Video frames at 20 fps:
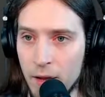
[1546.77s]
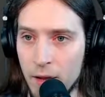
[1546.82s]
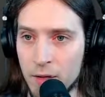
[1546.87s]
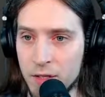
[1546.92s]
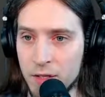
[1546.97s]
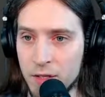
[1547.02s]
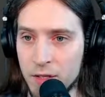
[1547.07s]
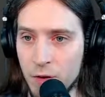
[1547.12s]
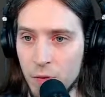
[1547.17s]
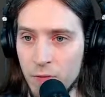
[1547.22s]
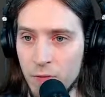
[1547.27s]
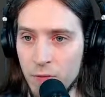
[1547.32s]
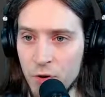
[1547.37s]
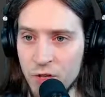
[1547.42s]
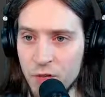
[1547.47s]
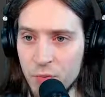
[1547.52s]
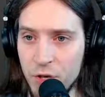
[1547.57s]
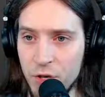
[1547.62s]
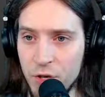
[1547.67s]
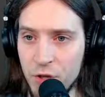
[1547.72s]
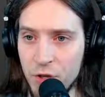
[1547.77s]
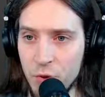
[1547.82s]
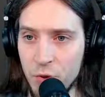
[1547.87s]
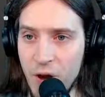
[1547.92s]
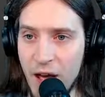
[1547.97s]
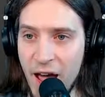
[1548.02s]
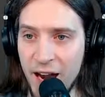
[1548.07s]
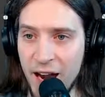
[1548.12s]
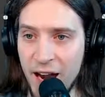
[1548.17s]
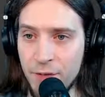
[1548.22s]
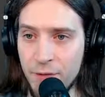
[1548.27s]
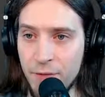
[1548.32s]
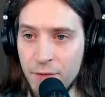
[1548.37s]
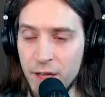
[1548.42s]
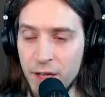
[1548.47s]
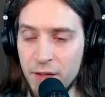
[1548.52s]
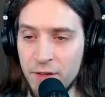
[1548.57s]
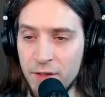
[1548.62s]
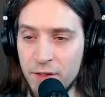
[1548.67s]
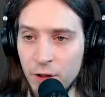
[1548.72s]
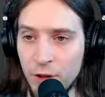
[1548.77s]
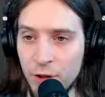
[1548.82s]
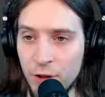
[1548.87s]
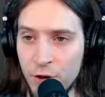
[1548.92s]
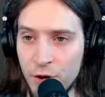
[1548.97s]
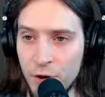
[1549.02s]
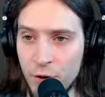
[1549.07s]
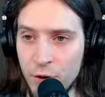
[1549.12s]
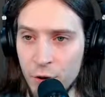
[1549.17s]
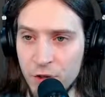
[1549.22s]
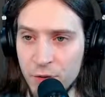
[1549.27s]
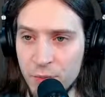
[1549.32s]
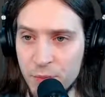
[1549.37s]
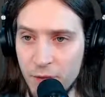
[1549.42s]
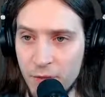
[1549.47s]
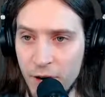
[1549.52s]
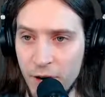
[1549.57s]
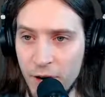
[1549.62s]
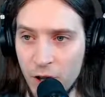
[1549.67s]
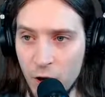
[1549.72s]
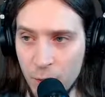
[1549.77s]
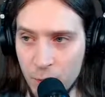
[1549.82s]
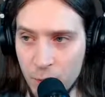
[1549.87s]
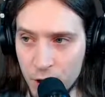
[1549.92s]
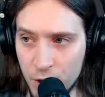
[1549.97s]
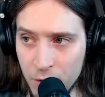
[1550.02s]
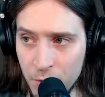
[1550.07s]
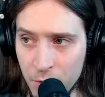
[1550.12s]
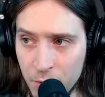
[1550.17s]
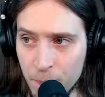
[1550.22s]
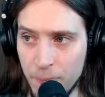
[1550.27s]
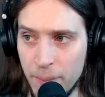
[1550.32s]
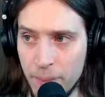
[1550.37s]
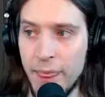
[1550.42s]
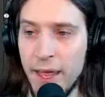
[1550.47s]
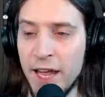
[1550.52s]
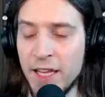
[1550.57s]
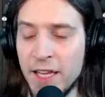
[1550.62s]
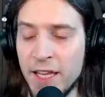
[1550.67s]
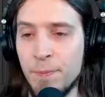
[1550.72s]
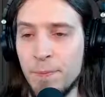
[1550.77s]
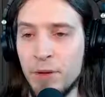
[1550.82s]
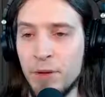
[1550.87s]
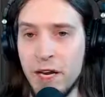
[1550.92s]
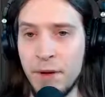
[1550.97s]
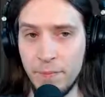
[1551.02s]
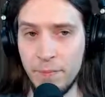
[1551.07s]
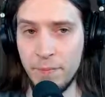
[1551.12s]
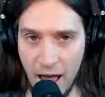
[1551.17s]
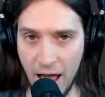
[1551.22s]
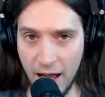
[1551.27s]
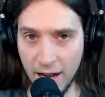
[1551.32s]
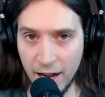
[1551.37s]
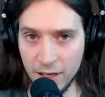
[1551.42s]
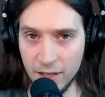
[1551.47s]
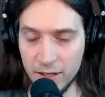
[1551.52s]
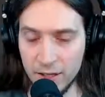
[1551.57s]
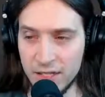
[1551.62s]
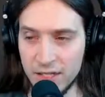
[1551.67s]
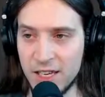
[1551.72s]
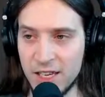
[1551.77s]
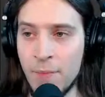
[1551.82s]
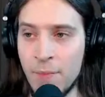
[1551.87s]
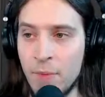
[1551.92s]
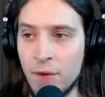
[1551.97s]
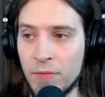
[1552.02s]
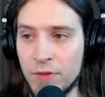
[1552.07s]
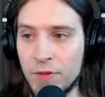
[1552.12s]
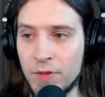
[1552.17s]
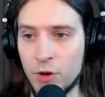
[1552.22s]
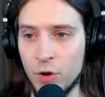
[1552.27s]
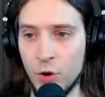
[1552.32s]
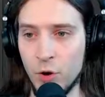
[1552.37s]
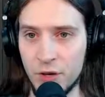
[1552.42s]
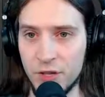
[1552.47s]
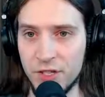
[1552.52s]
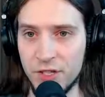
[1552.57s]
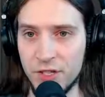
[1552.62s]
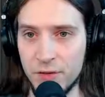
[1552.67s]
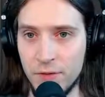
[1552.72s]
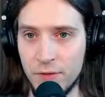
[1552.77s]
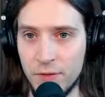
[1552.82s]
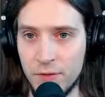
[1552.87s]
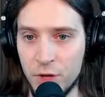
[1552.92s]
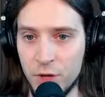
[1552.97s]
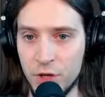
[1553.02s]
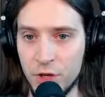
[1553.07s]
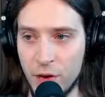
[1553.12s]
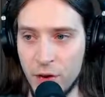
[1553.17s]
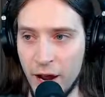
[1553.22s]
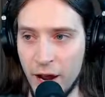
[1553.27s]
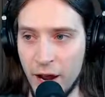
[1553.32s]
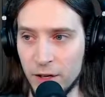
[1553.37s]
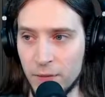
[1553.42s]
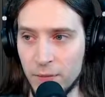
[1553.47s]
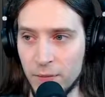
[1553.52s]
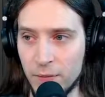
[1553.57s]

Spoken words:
So first we need to activate the Learn Noise Profile option and play back some of the noise through the track.